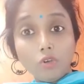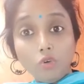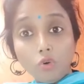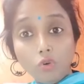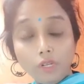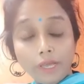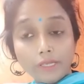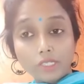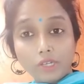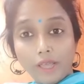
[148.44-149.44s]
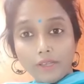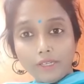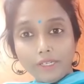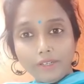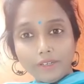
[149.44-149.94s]
Gold has
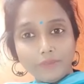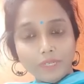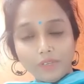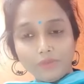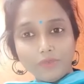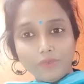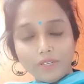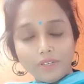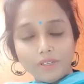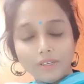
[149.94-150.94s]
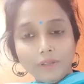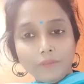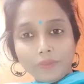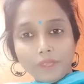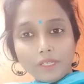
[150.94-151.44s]
rallied, that everyone
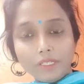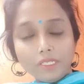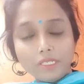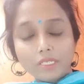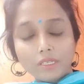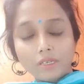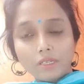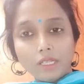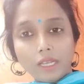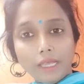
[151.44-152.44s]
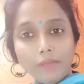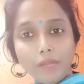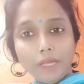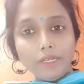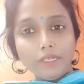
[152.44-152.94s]
the
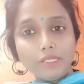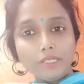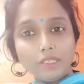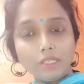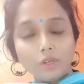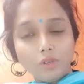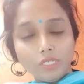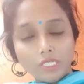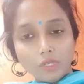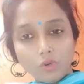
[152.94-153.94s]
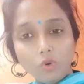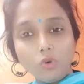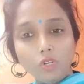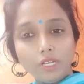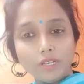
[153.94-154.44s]
limelight is the
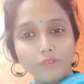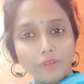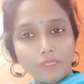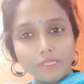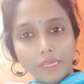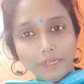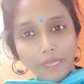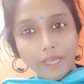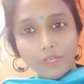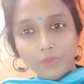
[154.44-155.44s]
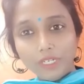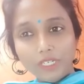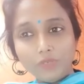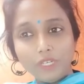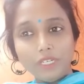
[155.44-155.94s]
gold for this entire
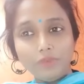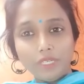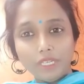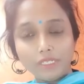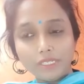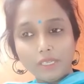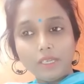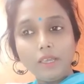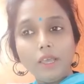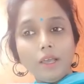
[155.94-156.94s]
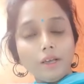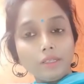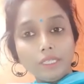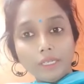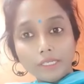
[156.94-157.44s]
2020, we can say,
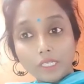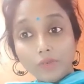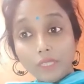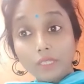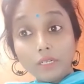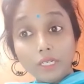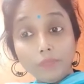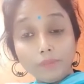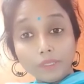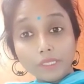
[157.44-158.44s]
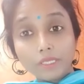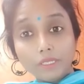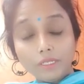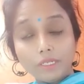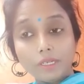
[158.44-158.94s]
that has given
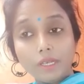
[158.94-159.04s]
30%